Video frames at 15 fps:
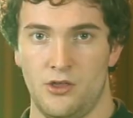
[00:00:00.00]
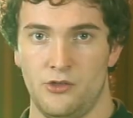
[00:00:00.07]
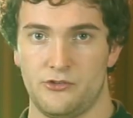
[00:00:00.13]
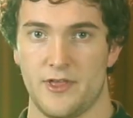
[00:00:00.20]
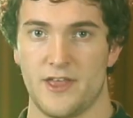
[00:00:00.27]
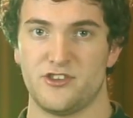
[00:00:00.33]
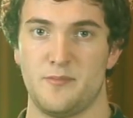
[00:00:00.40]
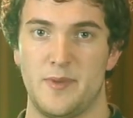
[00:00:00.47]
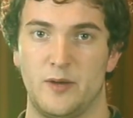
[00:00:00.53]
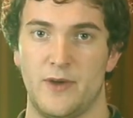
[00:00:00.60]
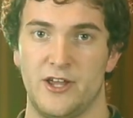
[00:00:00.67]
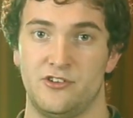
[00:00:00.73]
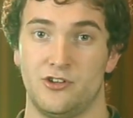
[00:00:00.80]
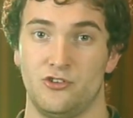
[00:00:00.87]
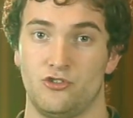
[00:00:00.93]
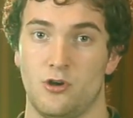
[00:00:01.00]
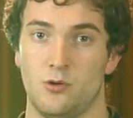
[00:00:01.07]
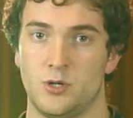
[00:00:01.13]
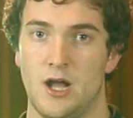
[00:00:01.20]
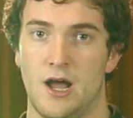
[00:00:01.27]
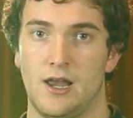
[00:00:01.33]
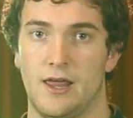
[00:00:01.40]
So that's a better way to control
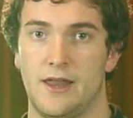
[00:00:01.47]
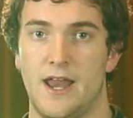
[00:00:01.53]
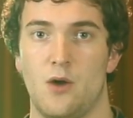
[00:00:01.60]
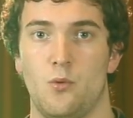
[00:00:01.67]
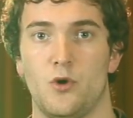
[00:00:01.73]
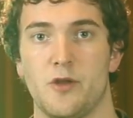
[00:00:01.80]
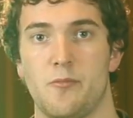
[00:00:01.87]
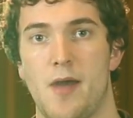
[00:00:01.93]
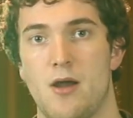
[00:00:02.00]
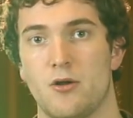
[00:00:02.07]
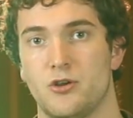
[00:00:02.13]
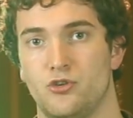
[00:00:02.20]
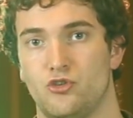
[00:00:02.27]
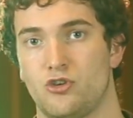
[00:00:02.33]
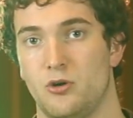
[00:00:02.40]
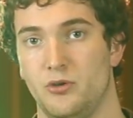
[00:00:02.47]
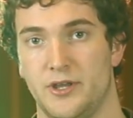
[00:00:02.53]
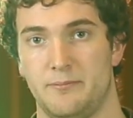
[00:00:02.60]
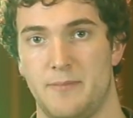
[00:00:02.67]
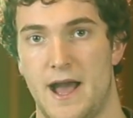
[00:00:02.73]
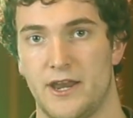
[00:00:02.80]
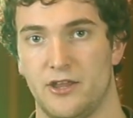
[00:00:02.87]
color. Now what about
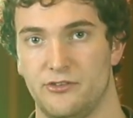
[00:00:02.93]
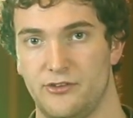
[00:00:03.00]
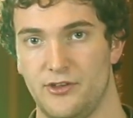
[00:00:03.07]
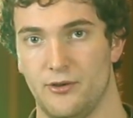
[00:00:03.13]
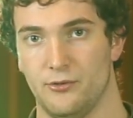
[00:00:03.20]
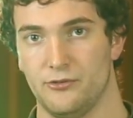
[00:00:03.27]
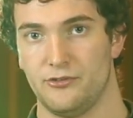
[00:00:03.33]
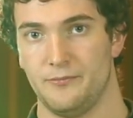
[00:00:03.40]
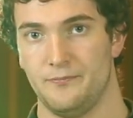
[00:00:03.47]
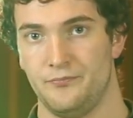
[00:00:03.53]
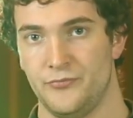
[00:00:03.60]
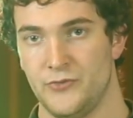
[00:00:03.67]
controlling pan and tilt?